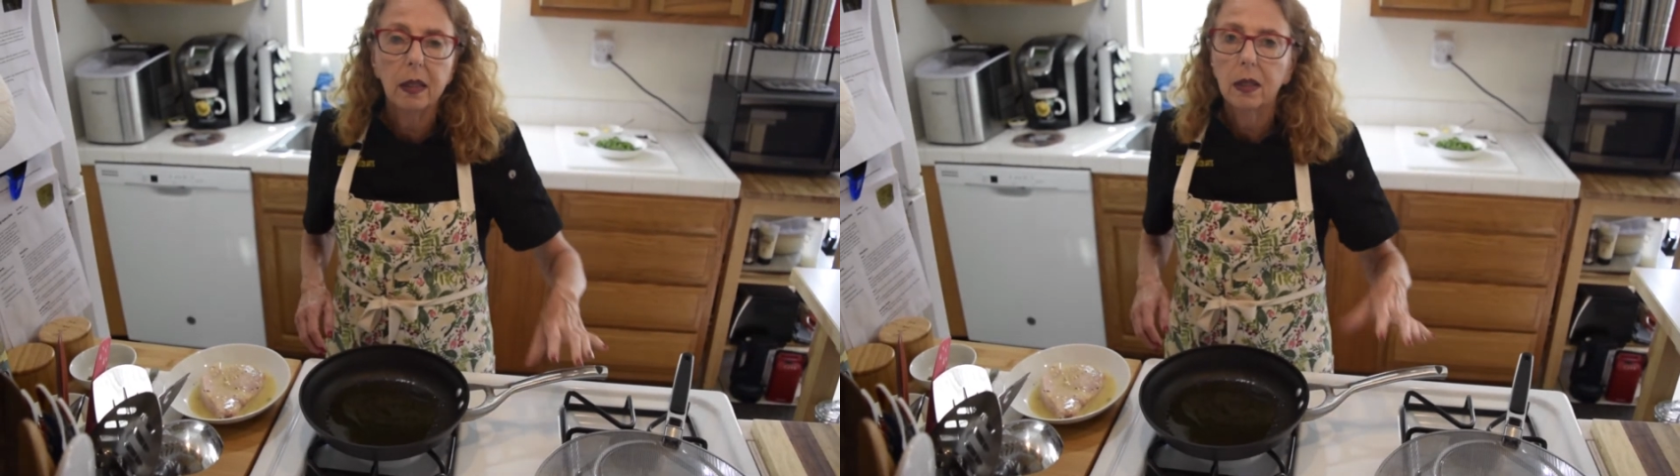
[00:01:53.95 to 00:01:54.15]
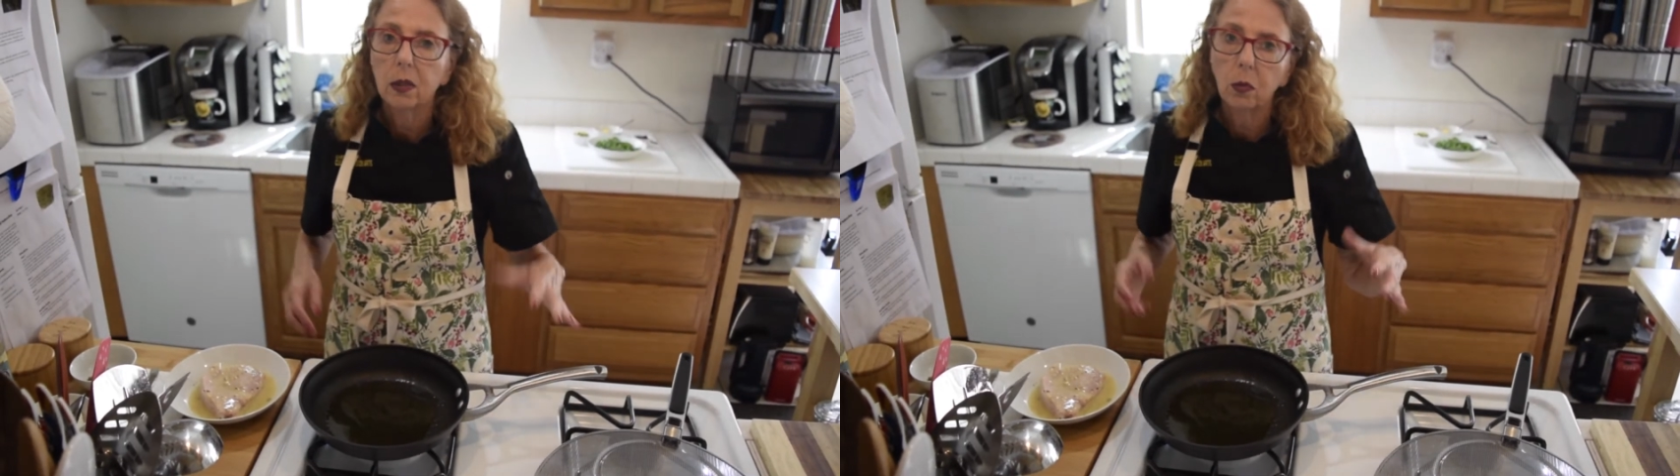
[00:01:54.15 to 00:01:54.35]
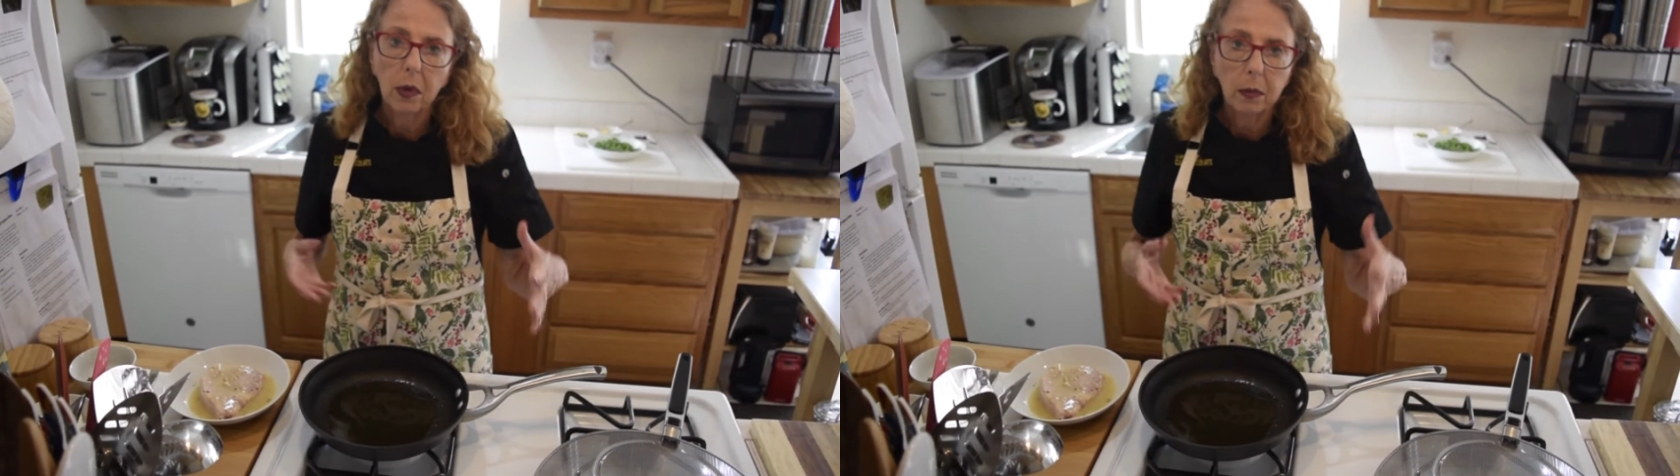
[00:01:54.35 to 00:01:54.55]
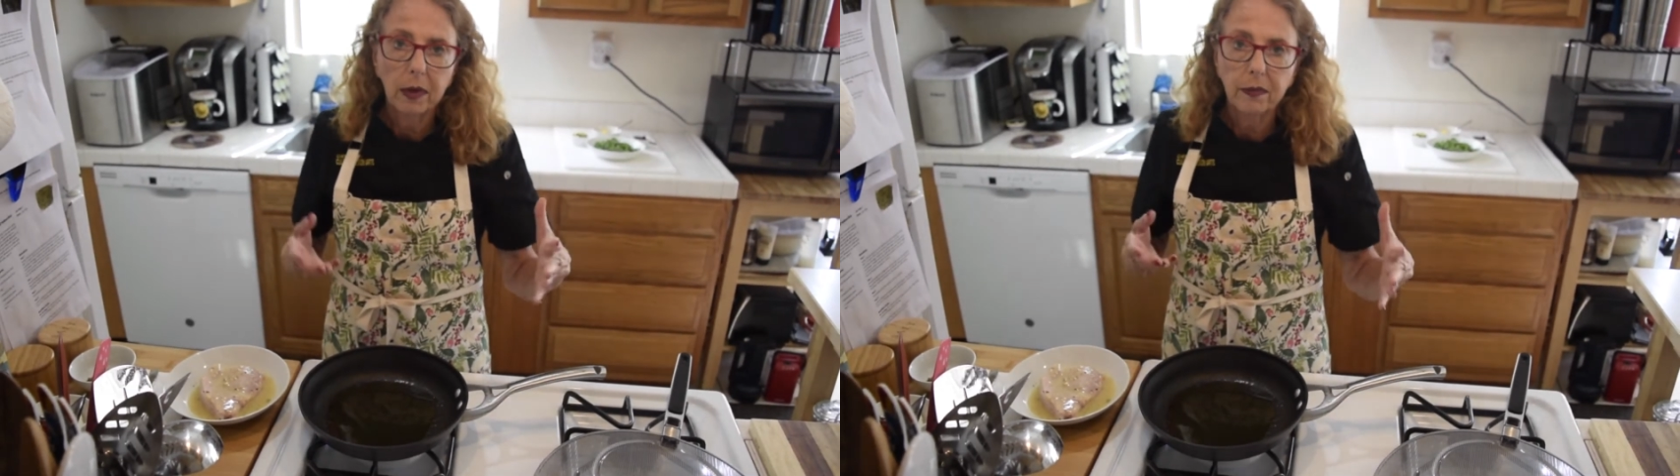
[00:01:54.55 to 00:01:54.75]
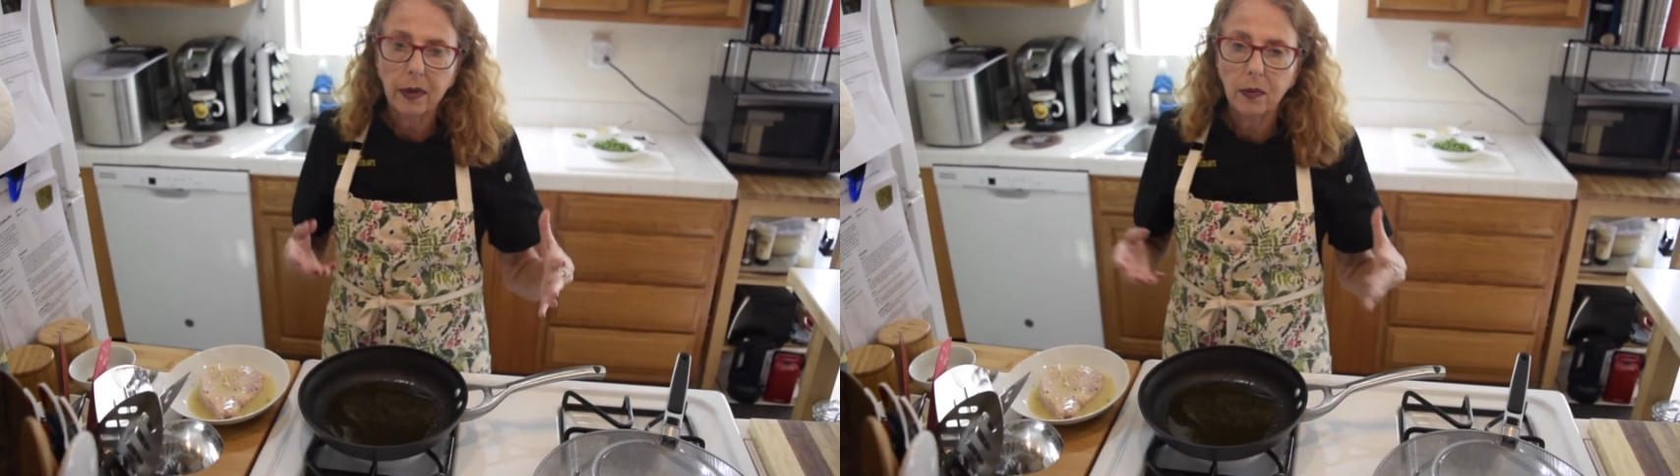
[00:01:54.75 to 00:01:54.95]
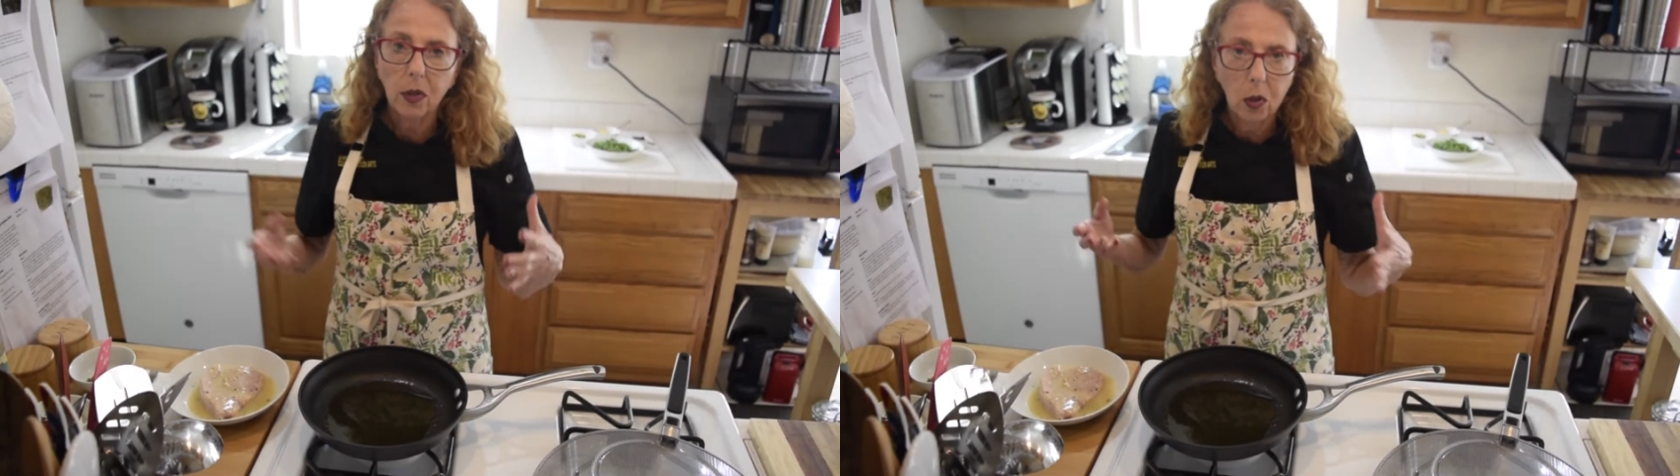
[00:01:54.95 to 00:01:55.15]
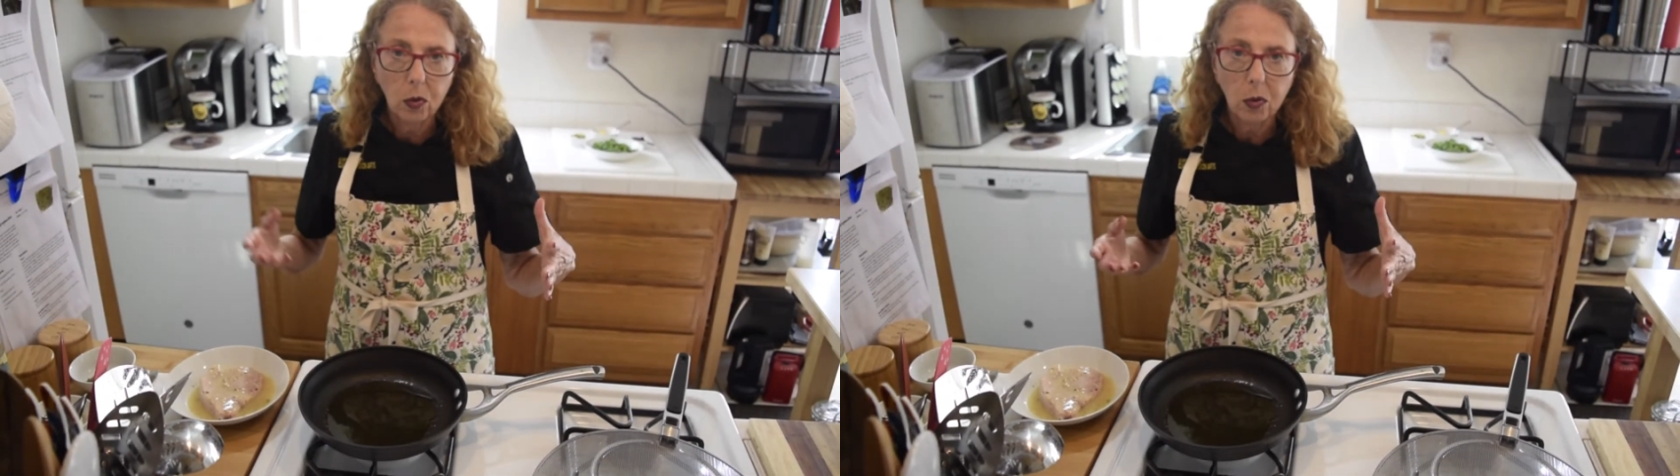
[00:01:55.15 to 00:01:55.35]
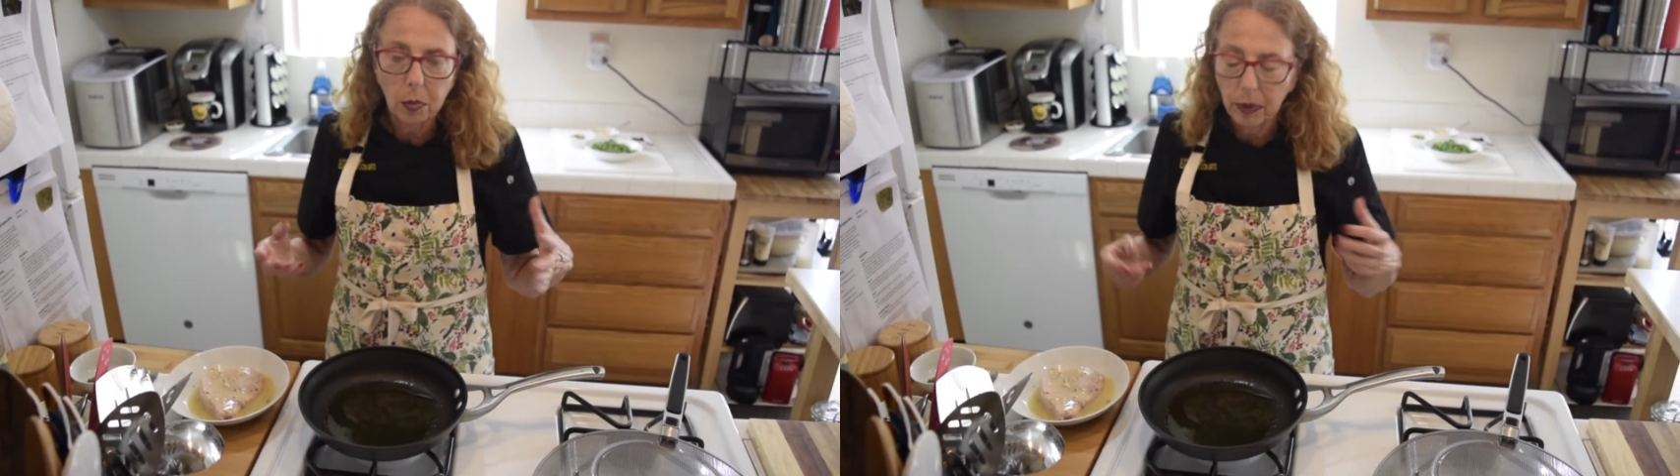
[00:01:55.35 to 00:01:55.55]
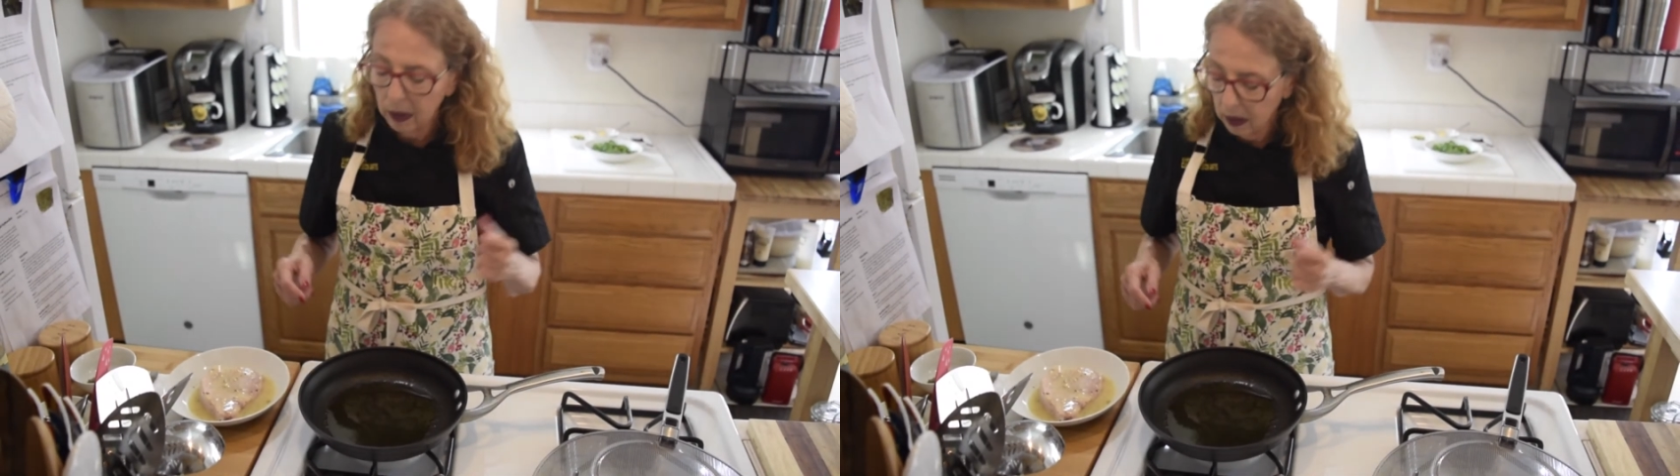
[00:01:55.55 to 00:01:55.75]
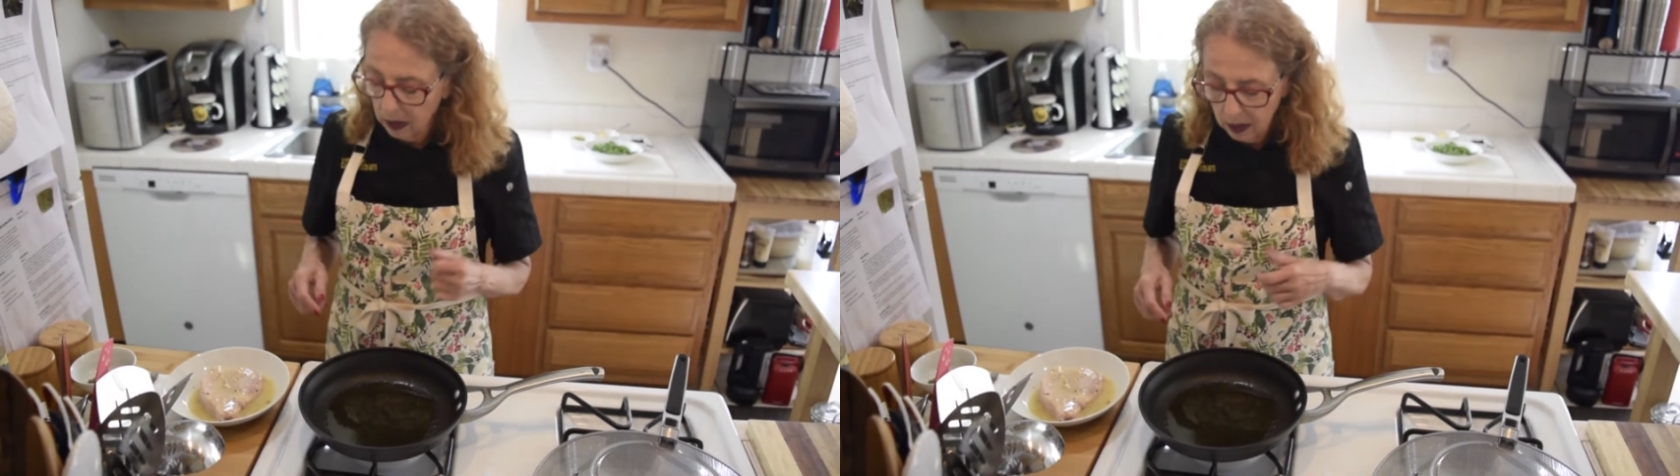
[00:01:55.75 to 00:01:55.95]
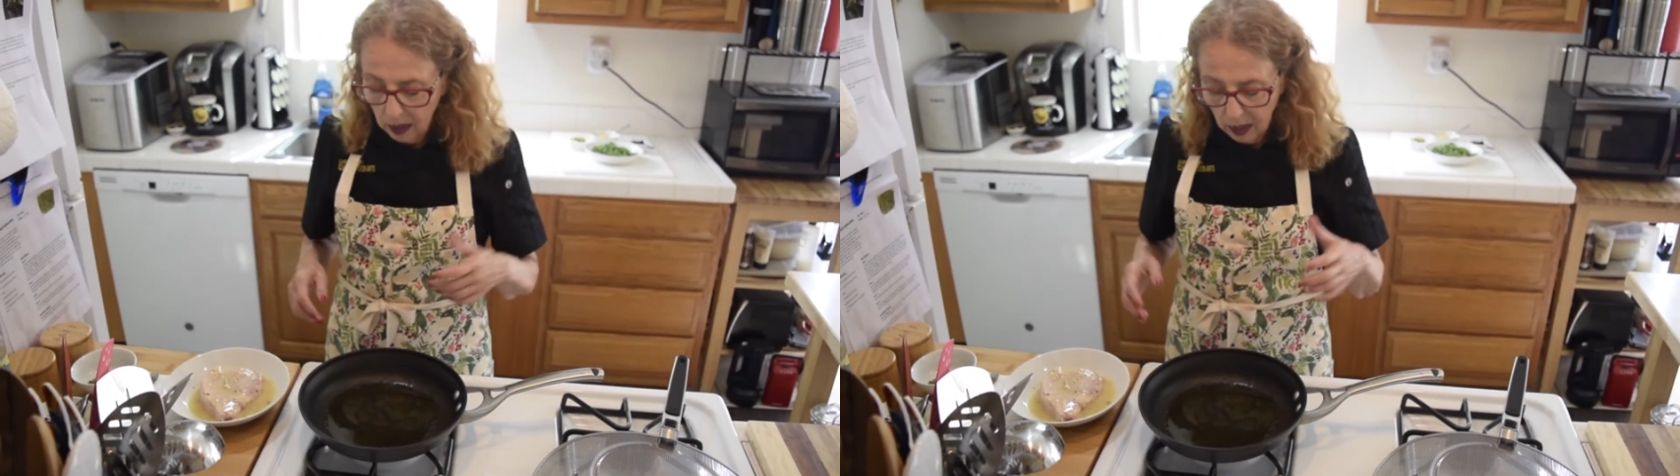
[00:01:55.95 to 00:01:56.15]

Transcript: It's one of my favorite go-to pans.